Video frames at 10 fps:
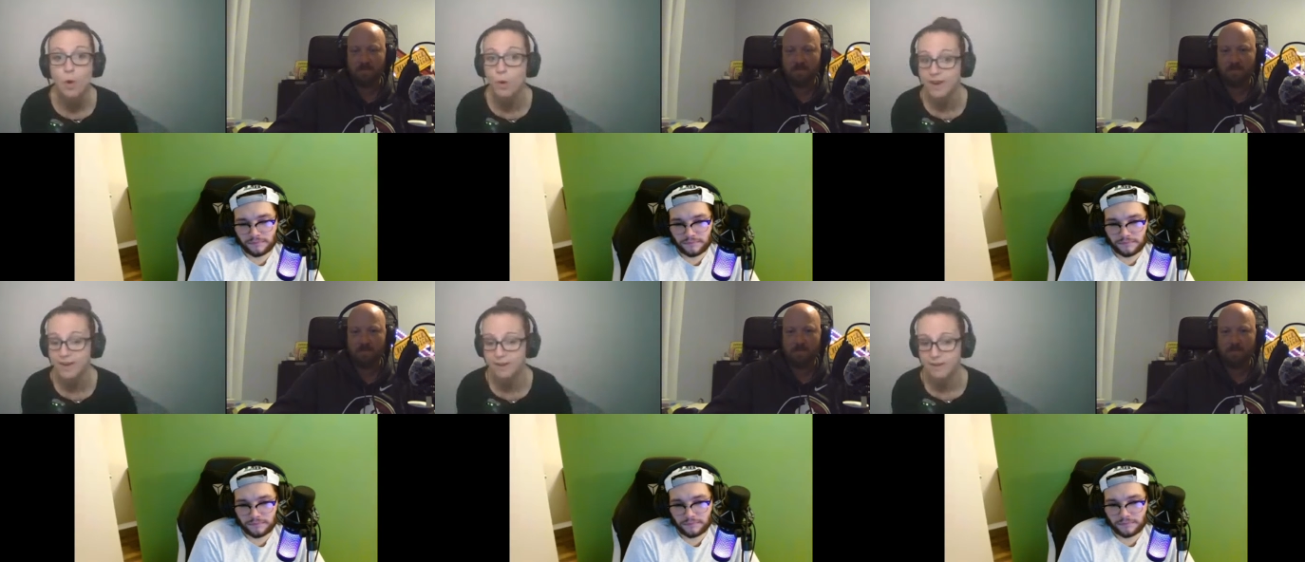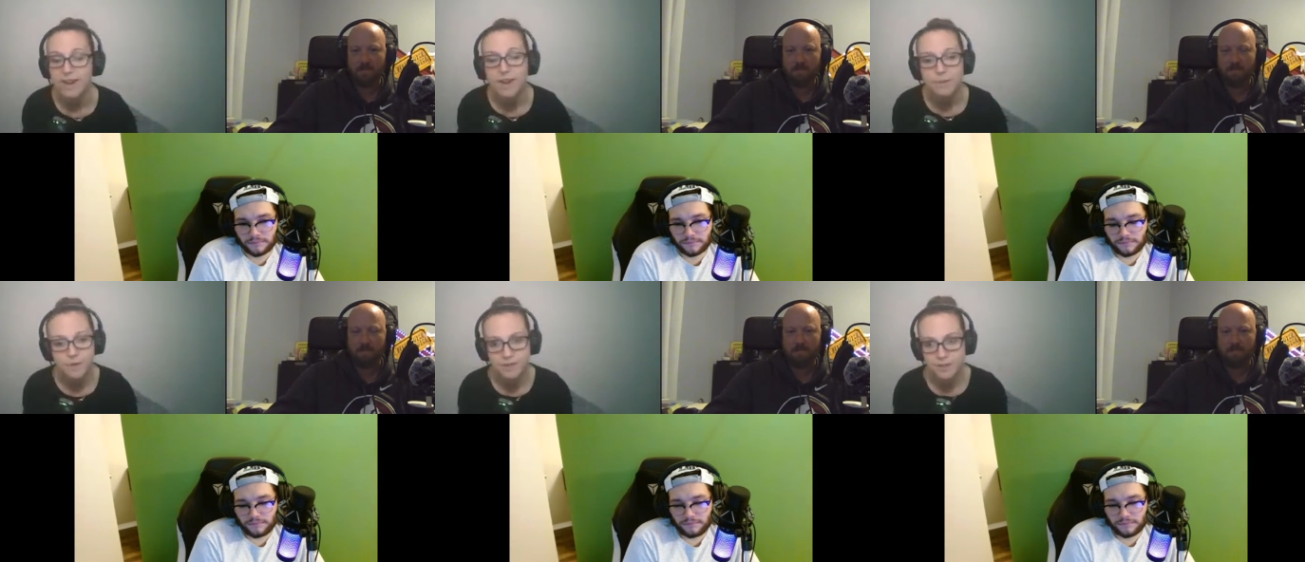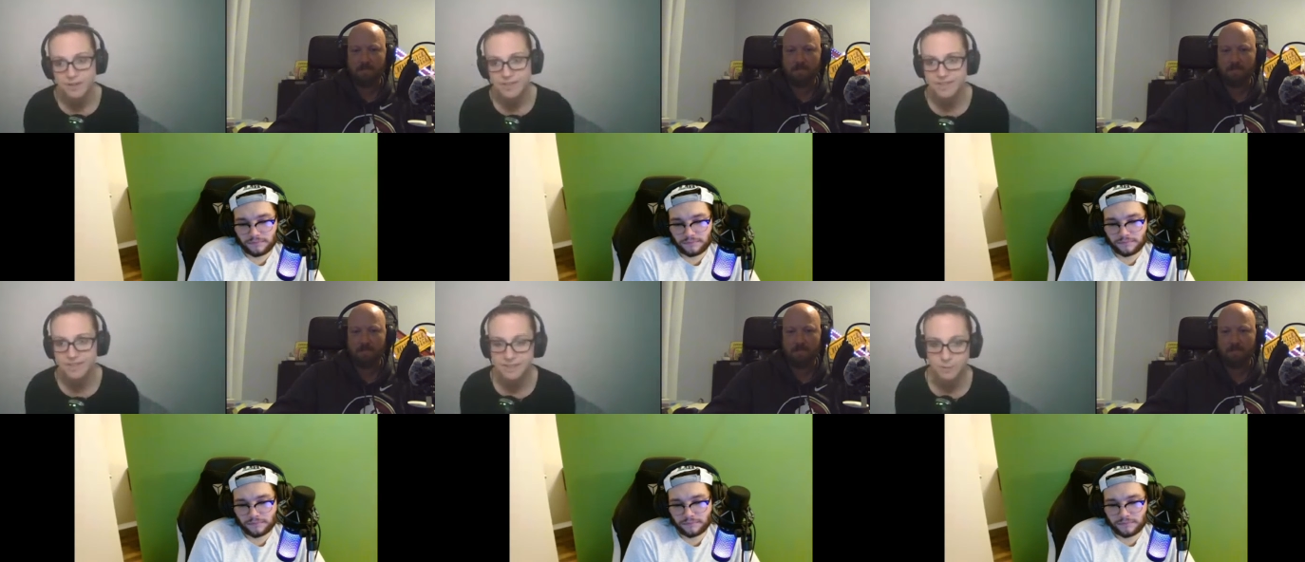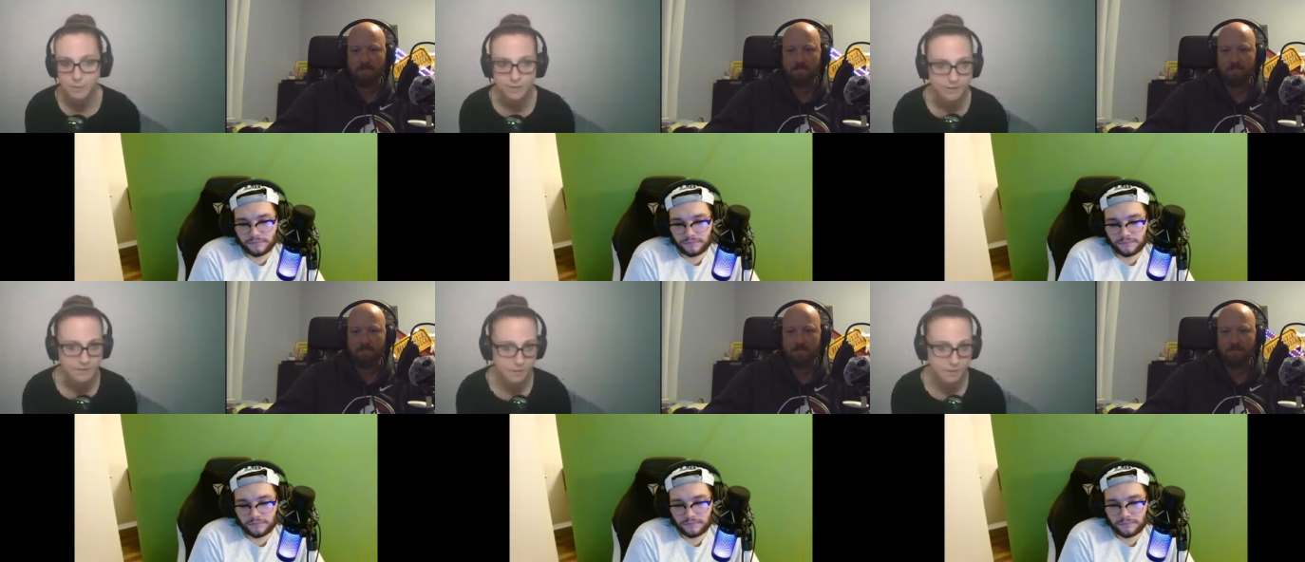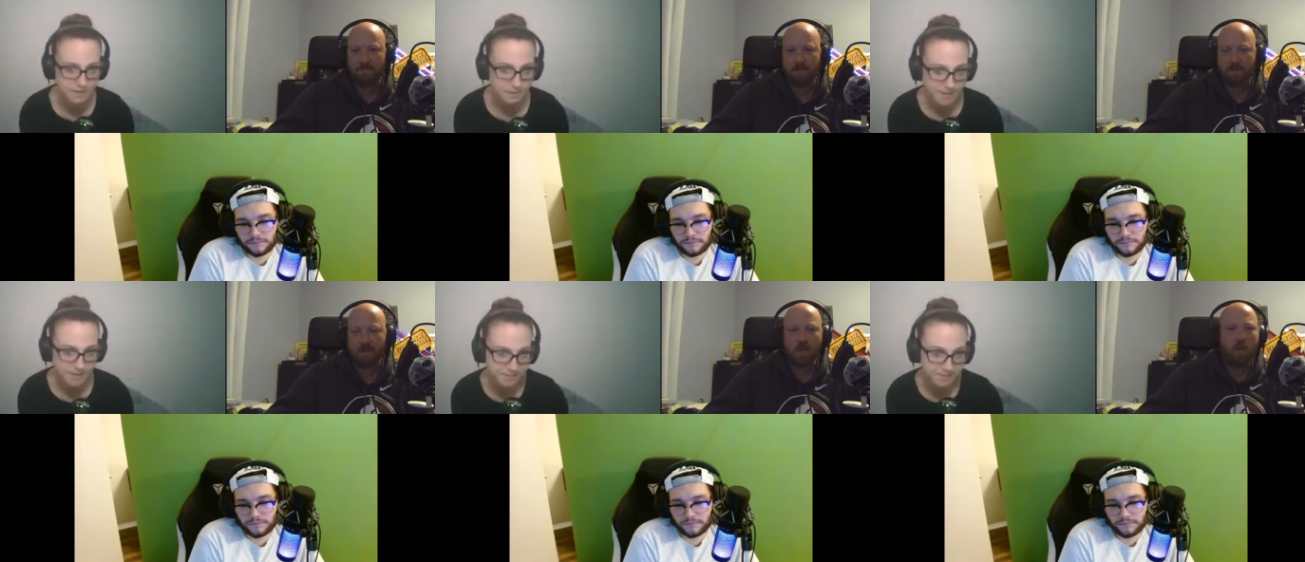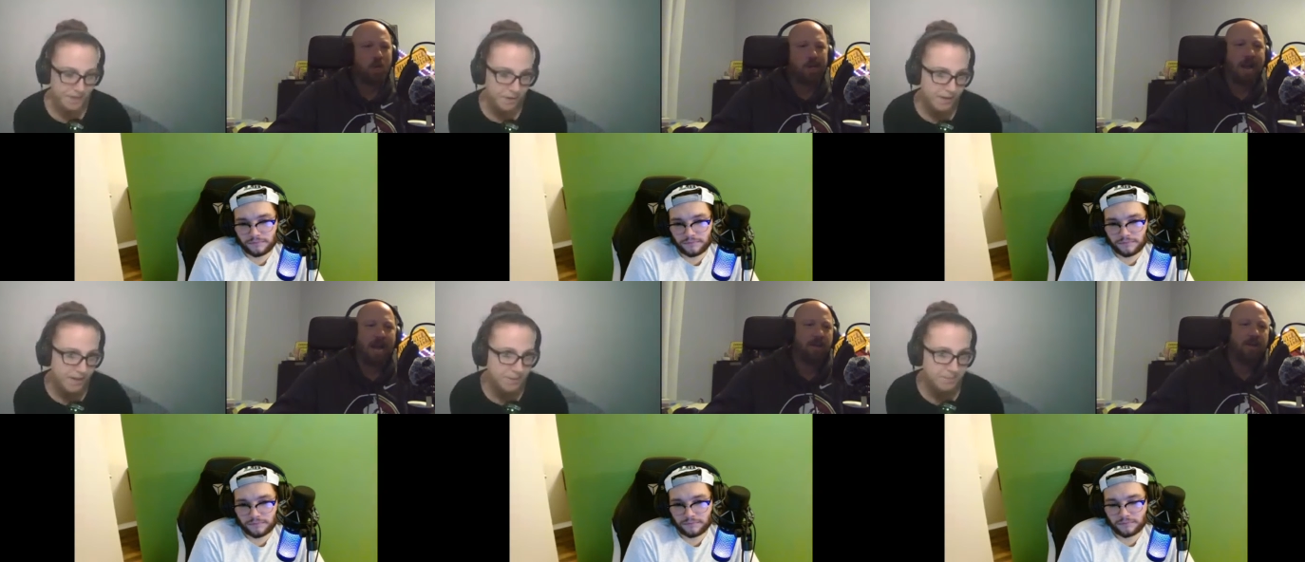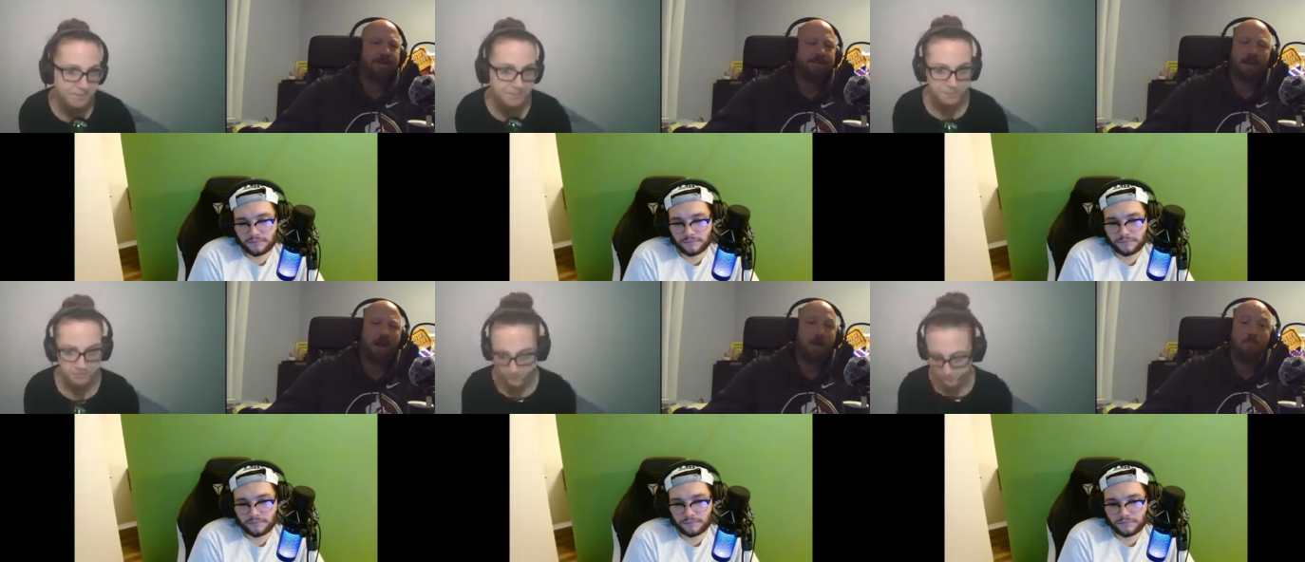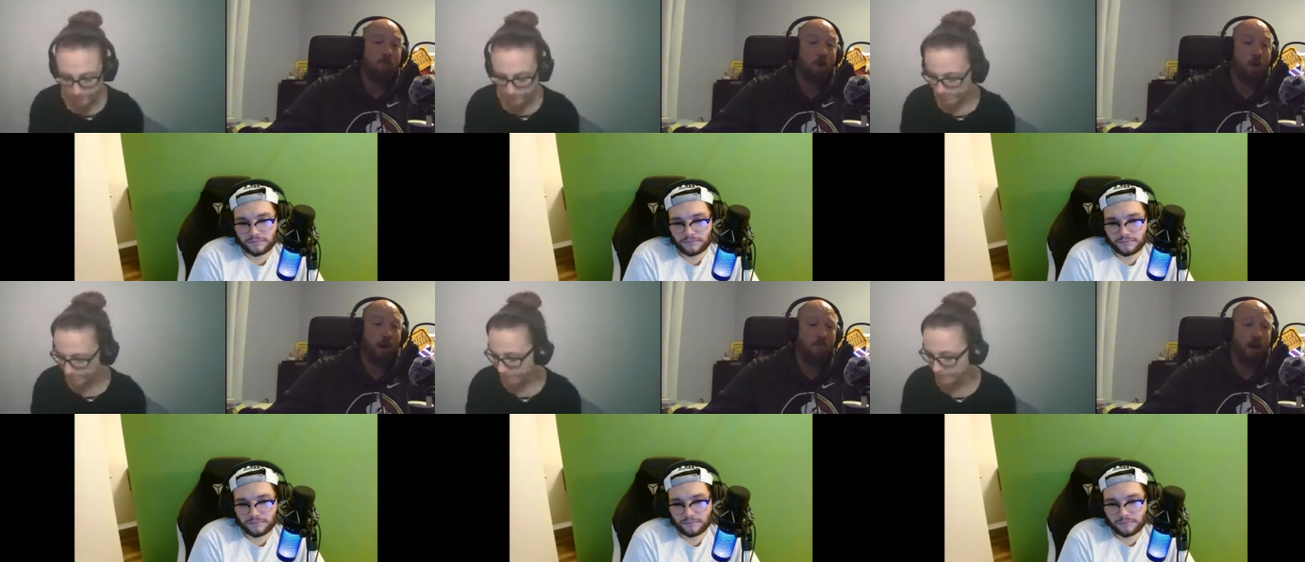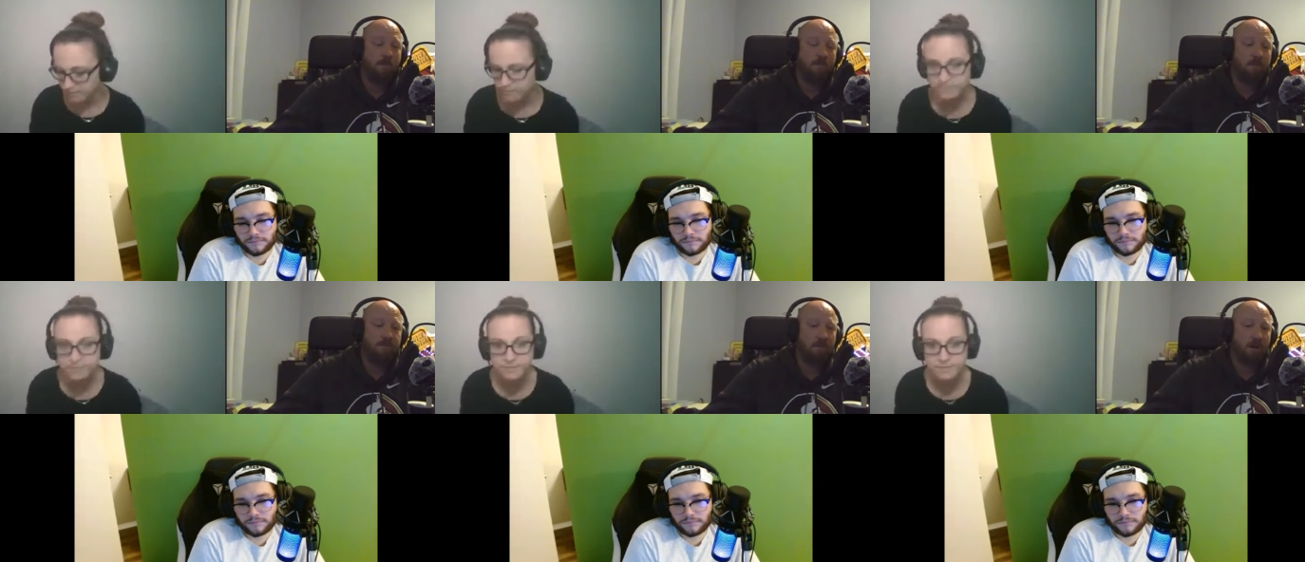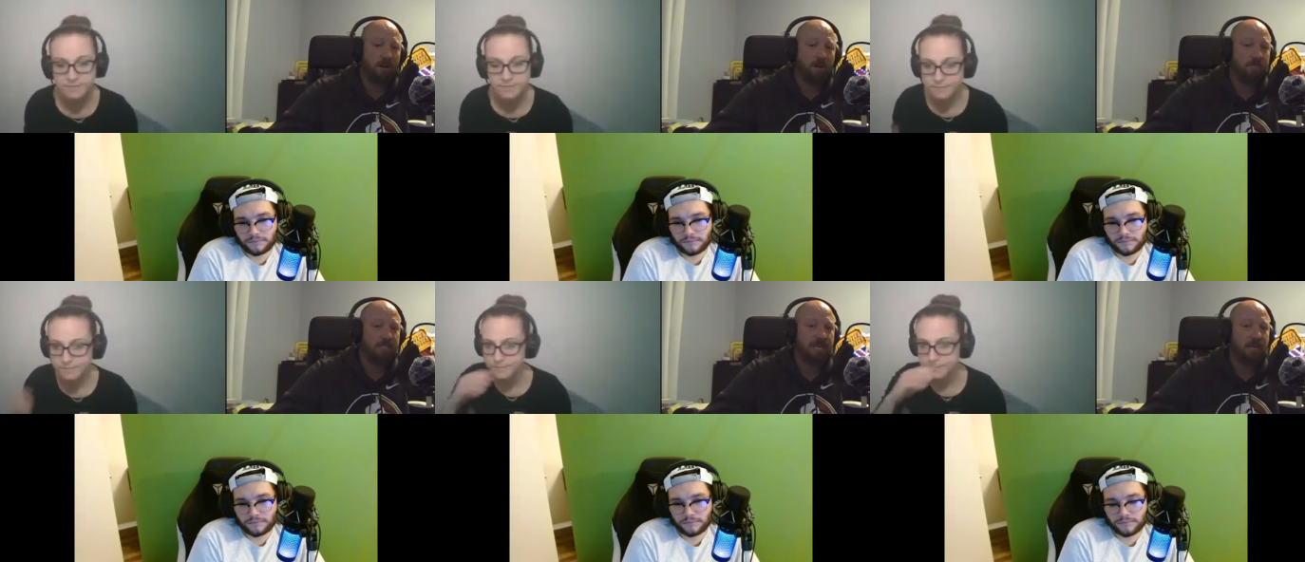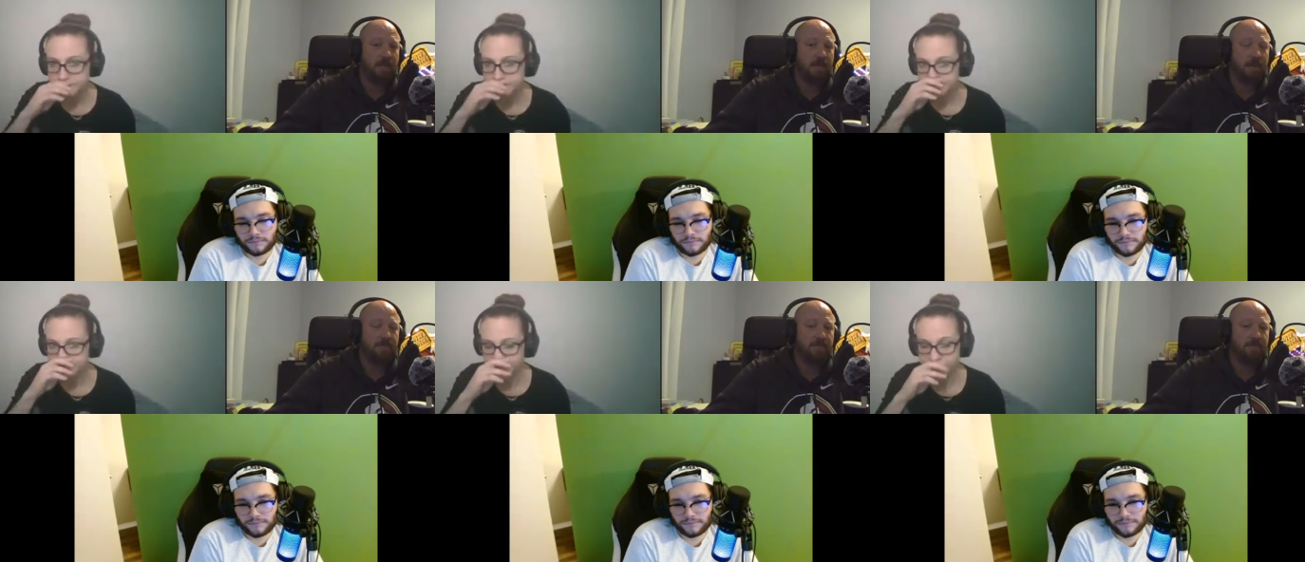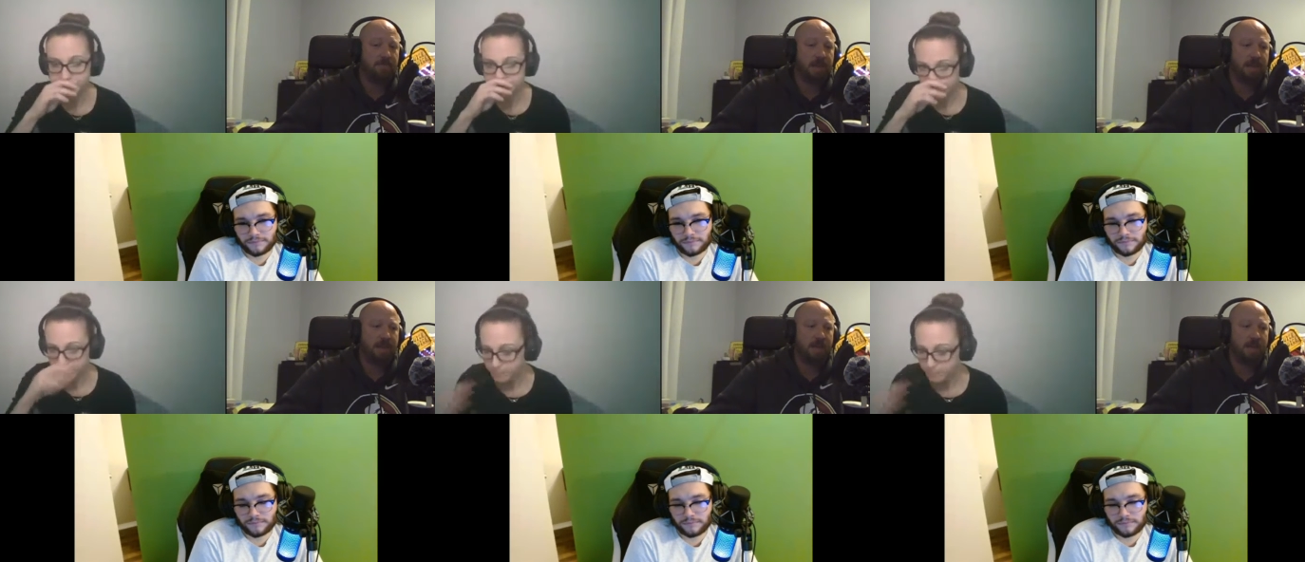Speaker 1: angry. Pretty sure that's a disorder of sorts, but here I, I am.
Speaker 2: I'm no, I'm I'm with you 100% on this. Like